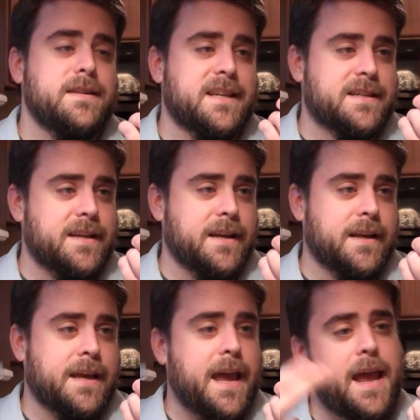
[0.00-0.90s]
listening
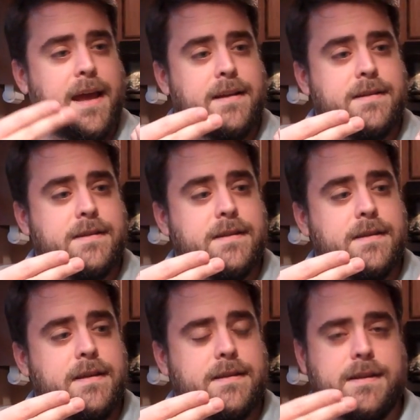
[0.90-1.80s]
to cans
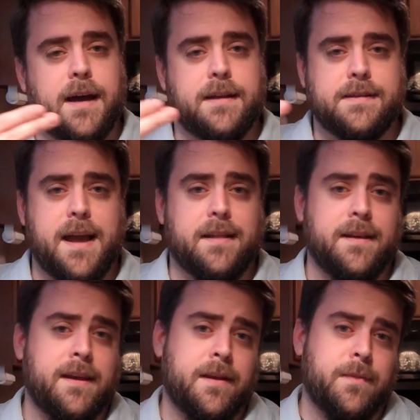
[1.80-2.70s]
is not
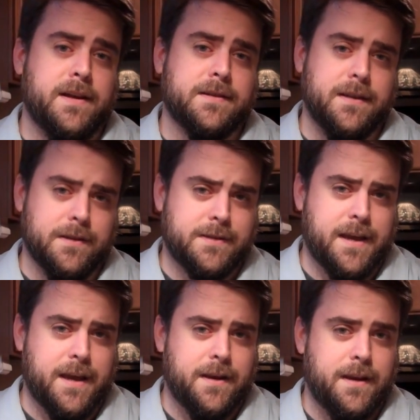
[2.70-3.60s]
exactly in my skill
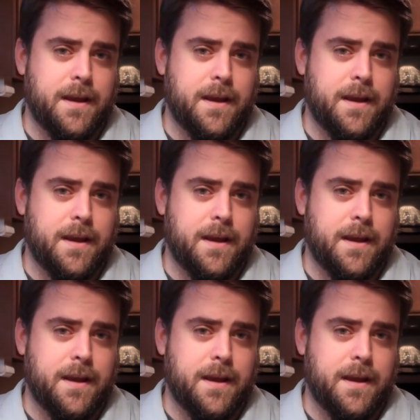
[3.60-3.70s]
set,